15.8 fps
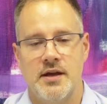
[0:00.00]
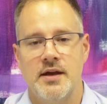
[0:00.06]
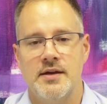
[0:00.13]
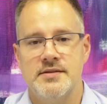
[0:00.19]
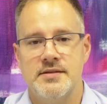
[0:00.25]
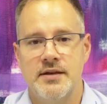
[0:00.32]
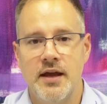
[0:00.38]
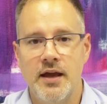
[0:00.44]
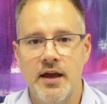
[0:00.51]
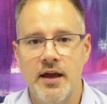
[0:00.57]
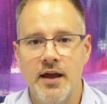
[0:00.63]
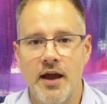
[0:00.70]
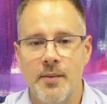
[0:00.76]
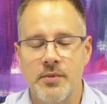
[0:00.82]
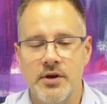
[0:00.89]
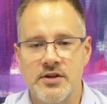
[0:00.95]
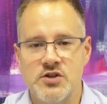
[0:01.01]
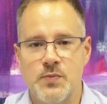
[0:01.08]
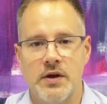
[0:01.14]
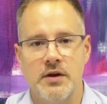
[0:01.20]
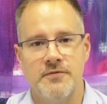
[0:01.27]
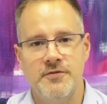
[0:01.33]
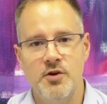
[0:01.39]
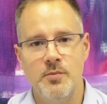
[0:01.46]
and today I'm gonna to
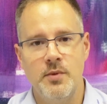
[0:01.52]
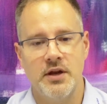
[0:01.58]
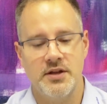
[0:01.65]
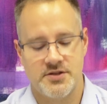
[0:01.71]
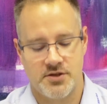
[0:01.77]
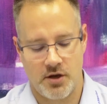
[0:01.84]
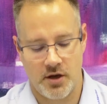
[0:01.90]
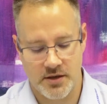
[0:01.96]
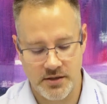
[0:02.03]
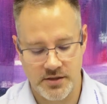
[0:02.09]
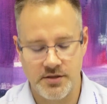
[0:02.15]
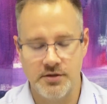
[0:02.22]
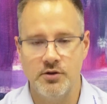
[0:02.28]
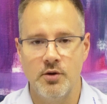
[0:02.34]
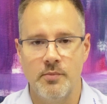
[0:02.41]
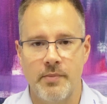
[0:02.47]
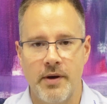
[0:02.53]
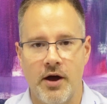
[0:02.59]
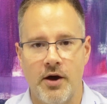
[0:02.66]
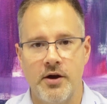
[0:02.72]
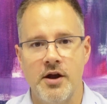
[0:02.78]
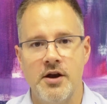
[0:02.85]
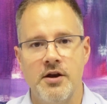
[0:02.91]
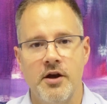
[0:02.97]
spend a few minutes talking to you
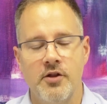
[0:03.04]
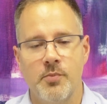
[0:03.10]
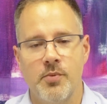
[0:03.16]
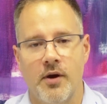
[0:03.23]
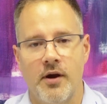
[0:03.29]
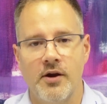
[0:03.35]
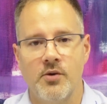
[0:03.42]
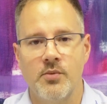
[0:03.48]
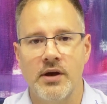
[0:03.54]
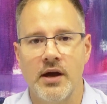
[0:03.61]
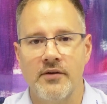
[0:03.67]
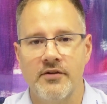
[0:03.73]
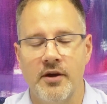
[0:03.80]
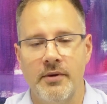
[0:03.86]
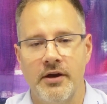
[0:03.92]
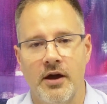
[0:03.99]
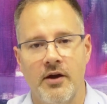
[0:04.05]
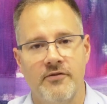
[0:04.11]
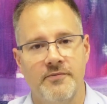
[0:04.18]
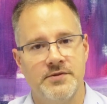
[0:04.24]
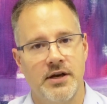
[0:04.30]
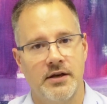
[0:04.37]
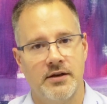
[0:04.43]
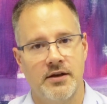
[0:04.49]
about another product we have coming out
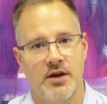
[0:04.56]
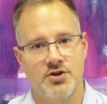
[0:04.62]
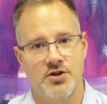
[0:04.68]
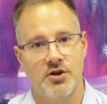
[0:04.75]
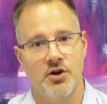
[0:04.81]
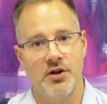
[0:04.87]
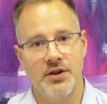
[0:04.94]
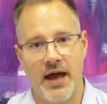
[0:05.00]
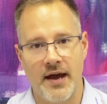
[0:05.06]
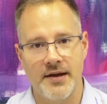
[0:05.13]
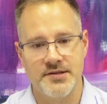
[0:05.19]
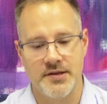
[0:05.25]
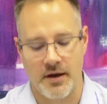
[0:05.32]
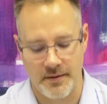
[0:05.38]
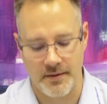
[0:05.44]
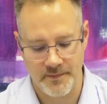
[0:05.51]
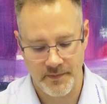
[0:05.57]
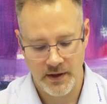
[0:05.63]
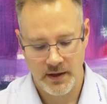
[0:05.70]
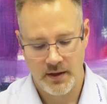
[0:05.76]
from TechNexion called Axon.